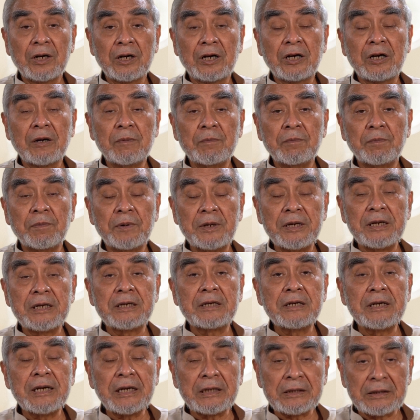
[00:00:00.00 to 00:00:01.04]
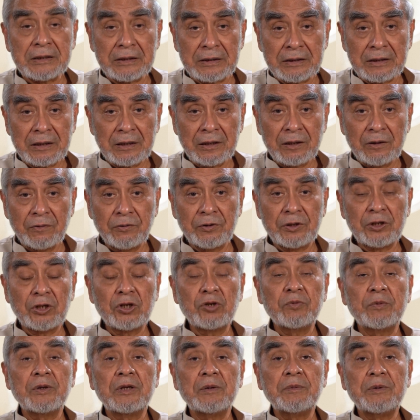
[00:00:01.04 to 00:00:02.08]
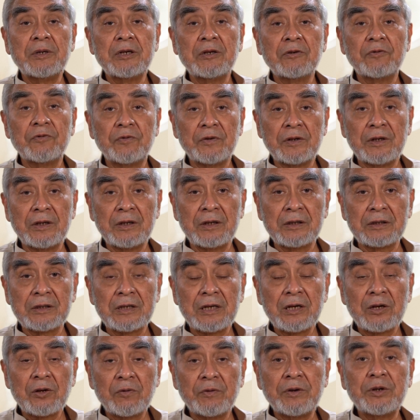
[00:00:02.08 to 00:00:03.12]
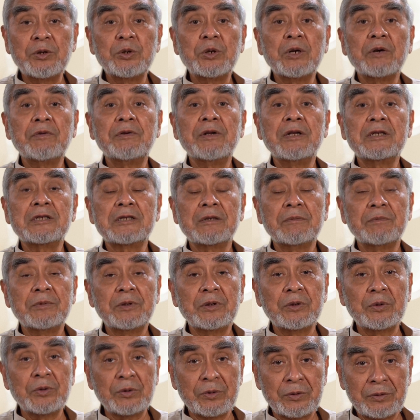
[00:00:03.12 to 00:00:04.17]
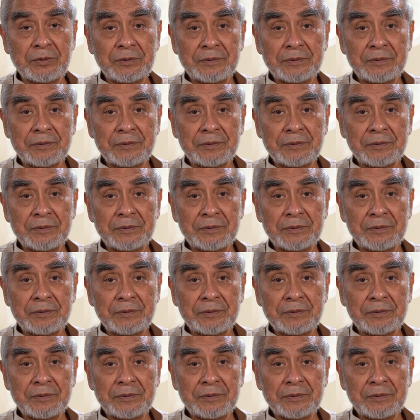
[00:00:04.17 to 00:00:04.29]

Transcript: completeness which a human being feels when you have done something good.